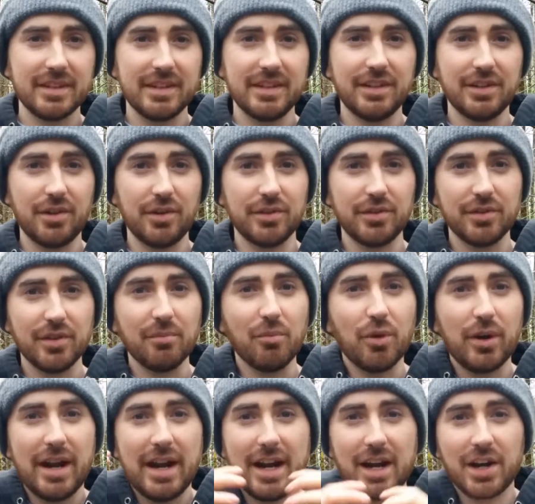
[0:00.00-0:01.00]
the
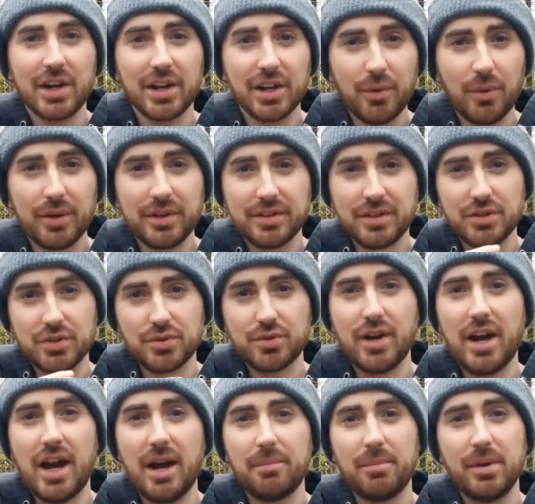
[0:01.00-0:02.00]
more air you're going to
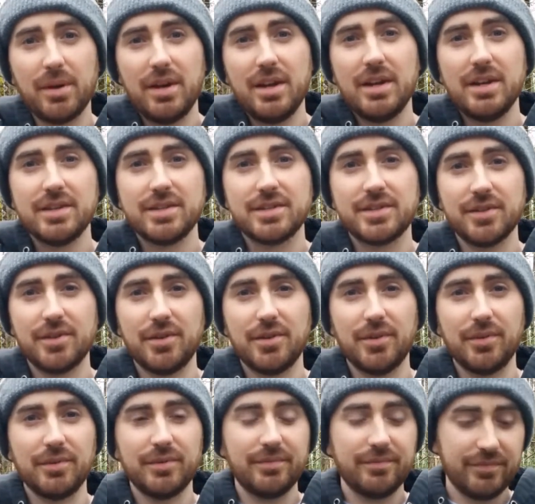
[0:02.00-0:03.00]
trap.
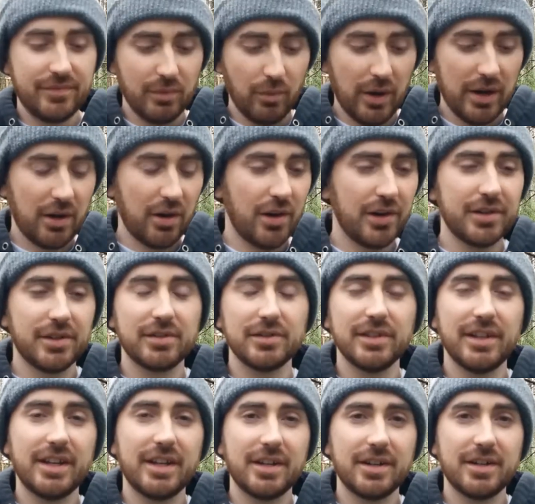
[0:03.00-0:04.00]
So wear all your
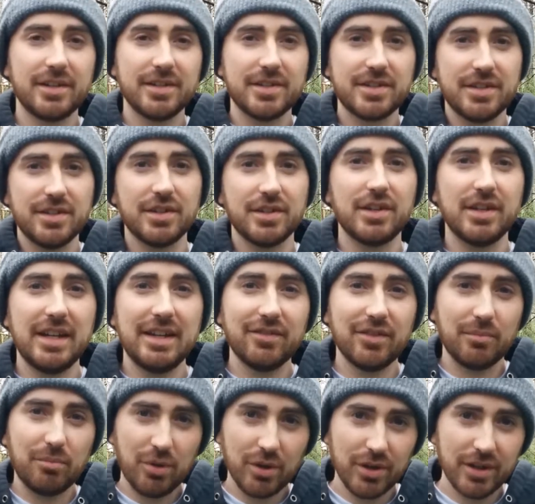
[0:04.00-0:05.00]
layers. You can
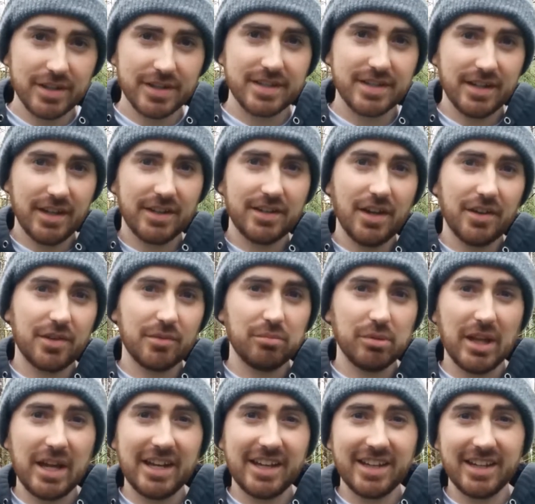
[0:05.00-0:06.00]
even put another
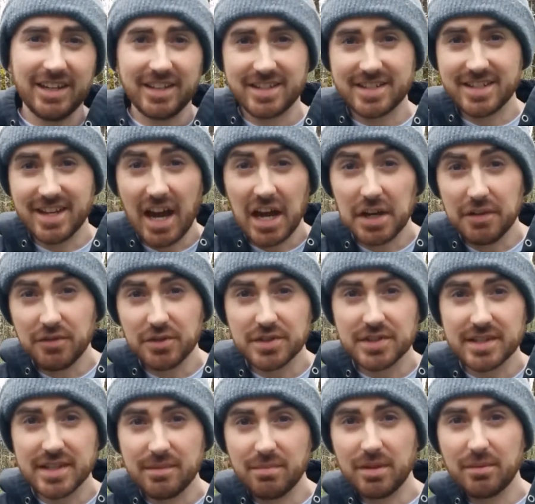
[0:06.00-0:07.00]
blanket inside of your
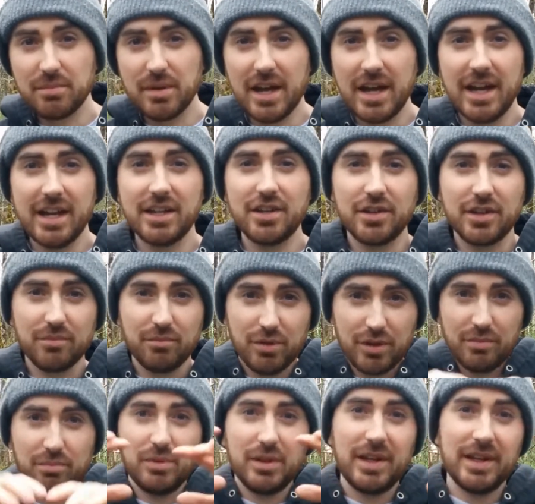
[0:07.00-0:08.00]
sleeping bag. You can
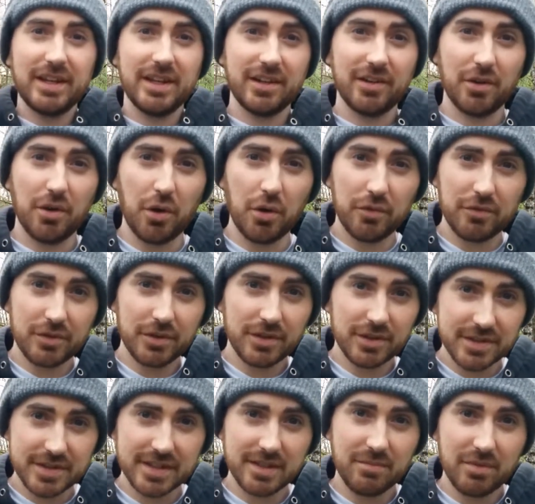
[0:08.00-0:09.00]
put a blanket over
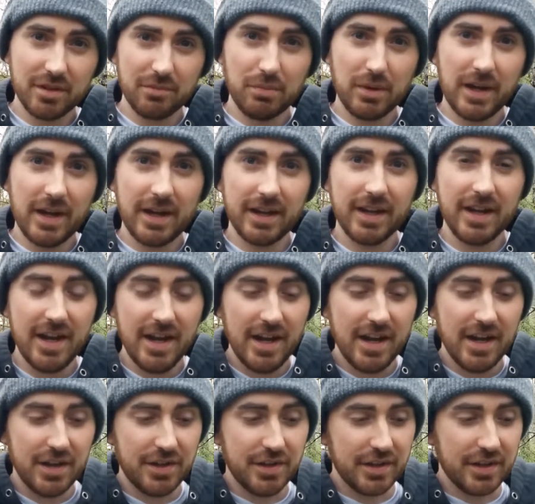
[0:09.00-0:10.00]
your sleeping bag.
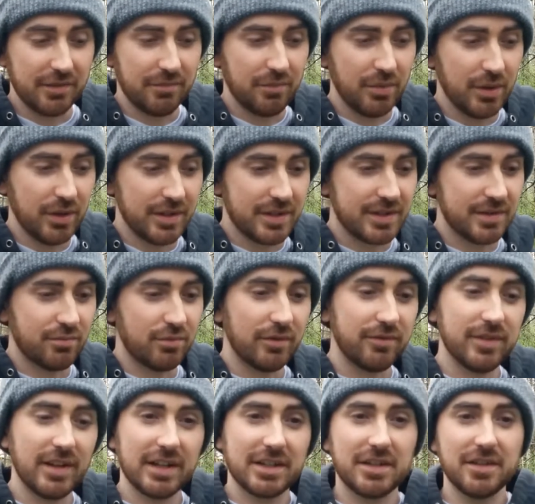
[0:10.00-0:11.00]
You can put
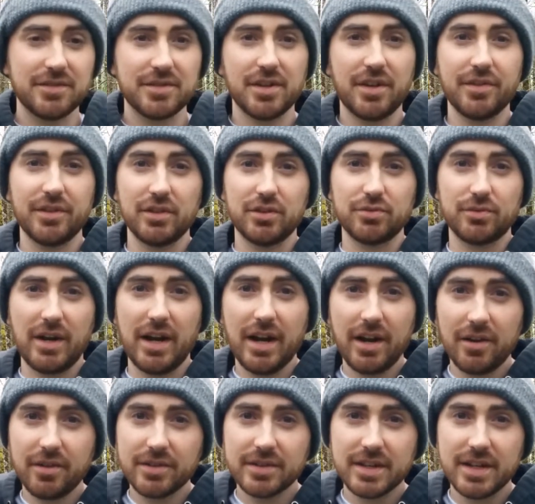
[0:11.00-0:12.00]
reflectives on the
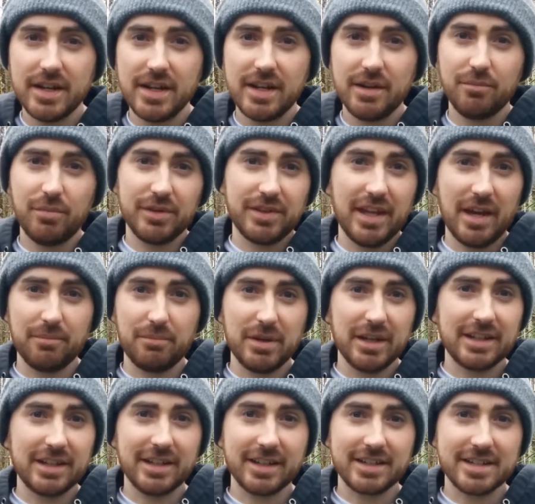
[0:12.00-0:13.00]
ground. Put that
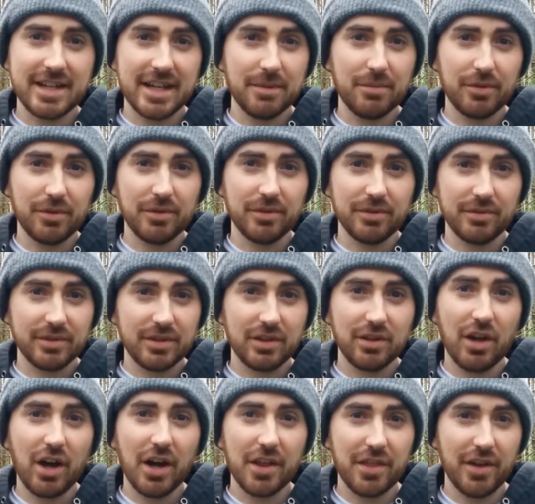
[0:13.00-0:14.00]
picnic table
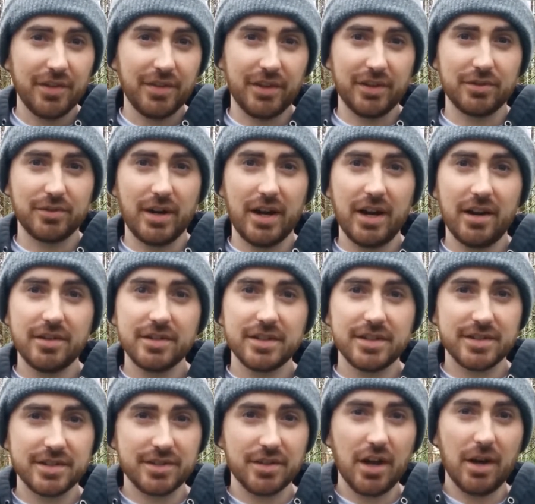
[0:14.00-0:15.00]
cloth on the ground
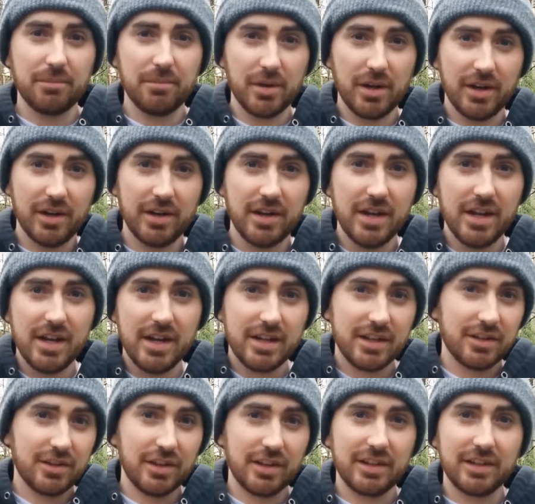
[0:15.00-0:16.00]
to stop
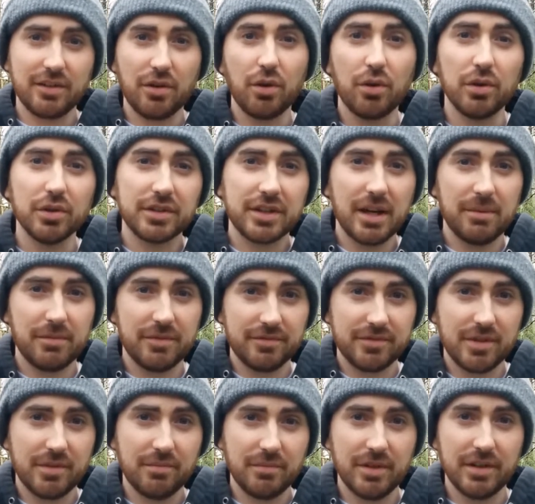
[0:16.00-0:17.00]
the cold coming
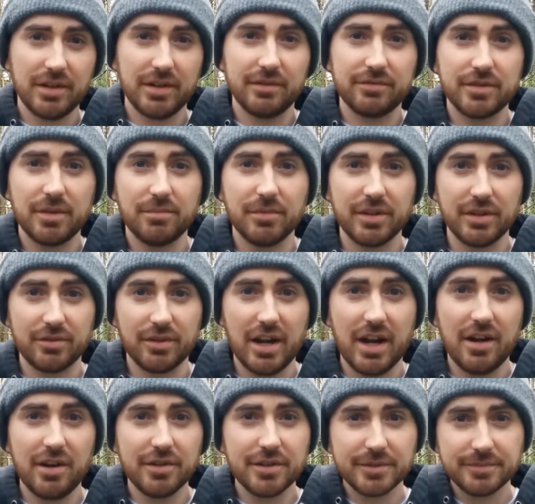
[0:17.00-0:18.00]
from the
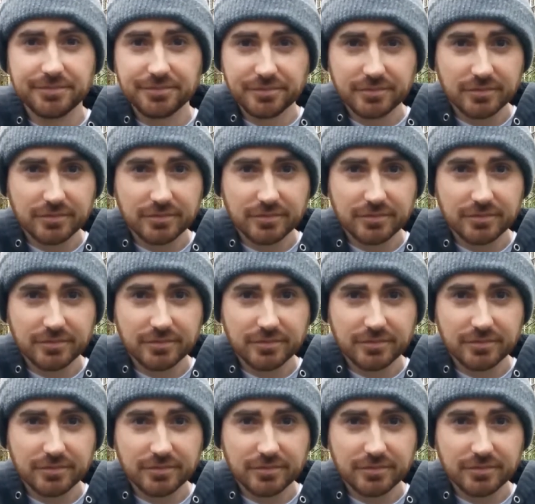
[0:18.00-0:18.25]
ground.